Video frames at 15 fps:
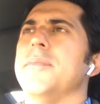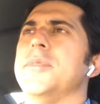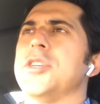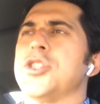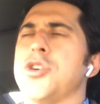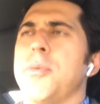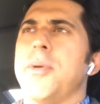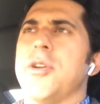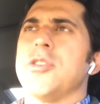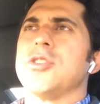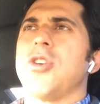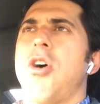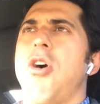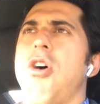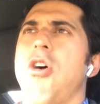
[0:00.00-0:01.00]

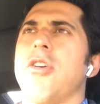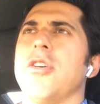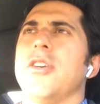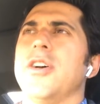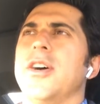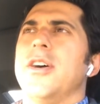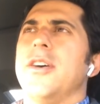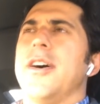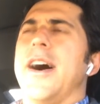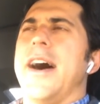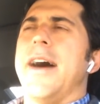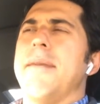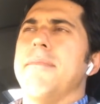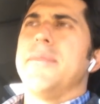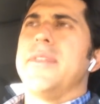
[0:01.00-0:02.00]
distributors are
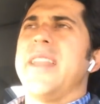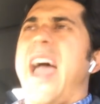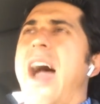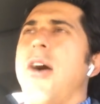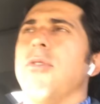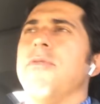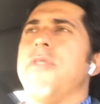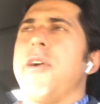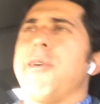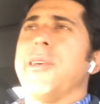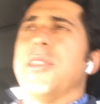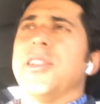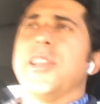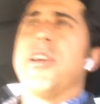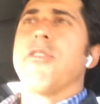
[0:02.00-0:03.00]
now
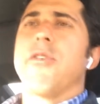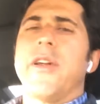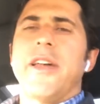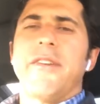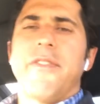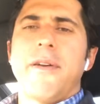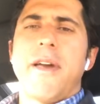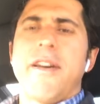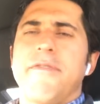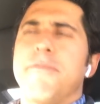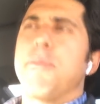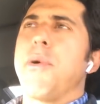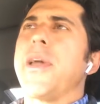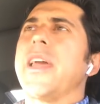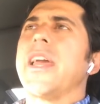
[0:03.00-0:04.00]
very leery of
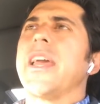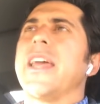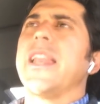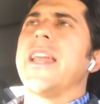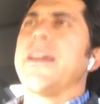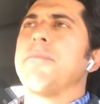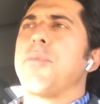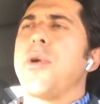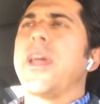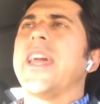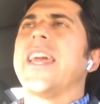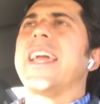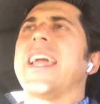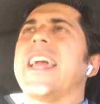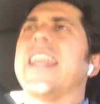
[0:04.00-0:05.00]

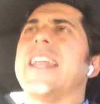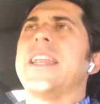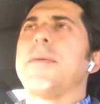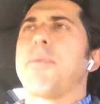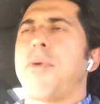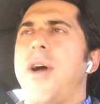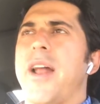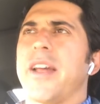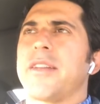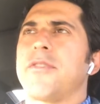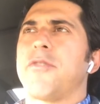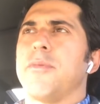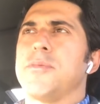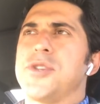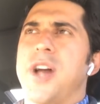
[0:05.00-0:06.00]
bringing in any
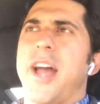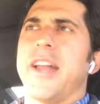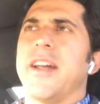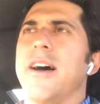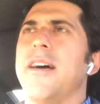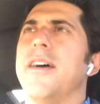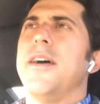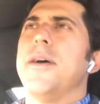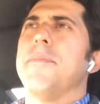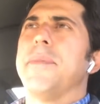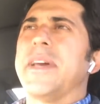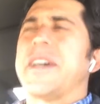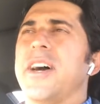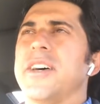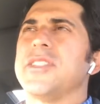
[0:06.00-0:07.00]
product from China
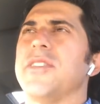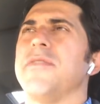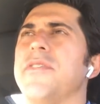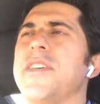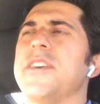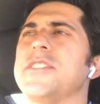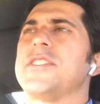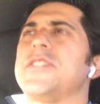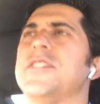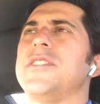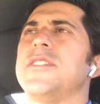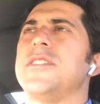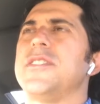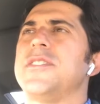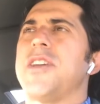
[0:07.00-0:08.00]
because of this
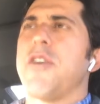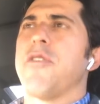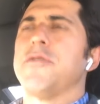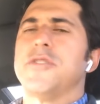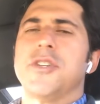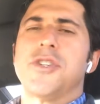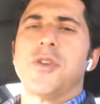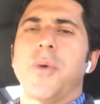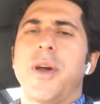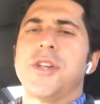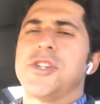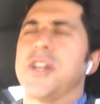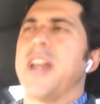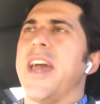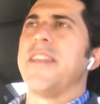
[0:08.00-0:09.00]
tariff
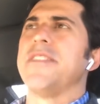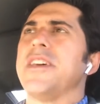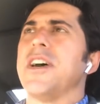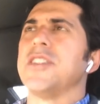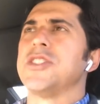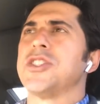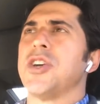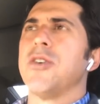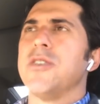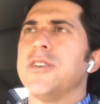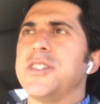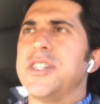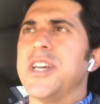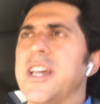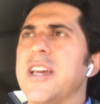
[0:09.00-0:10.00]
situation and the
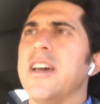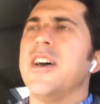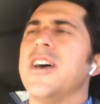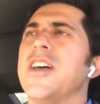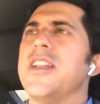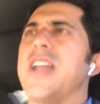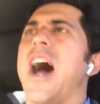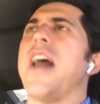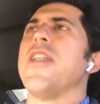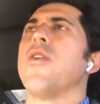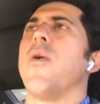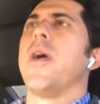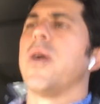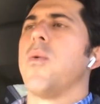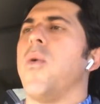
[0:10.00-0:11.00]
uncertainty, not
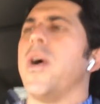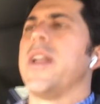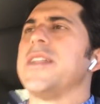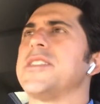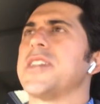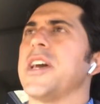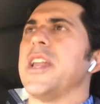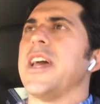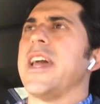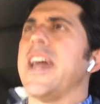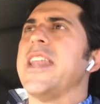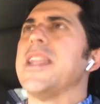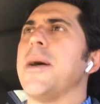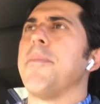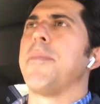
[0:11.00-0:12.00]
knowing what it's going to
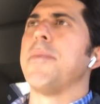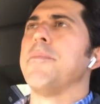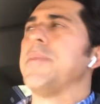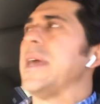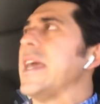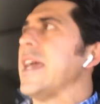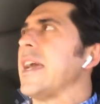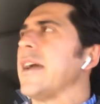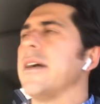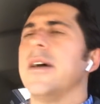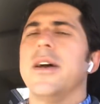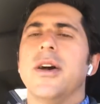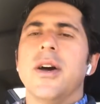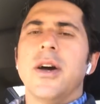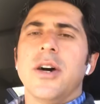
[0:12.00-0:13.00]
end up being.
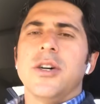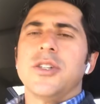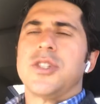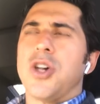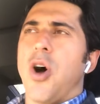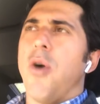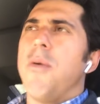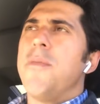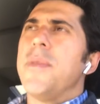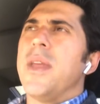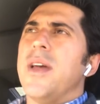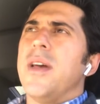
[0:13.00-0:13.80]
So